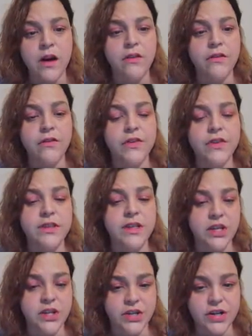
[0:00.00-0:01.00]
of the
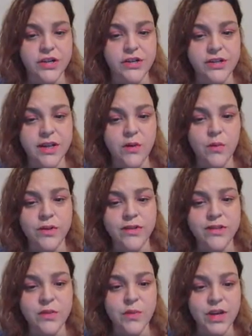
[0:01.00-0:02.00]
teachers and
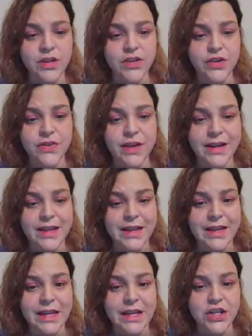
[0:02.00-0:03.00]
wants to make sure that
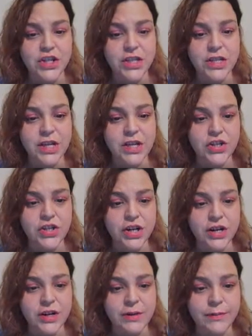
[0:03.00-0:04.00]
each
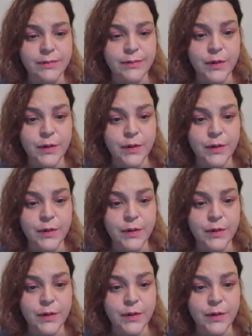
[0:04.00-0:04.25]
teacher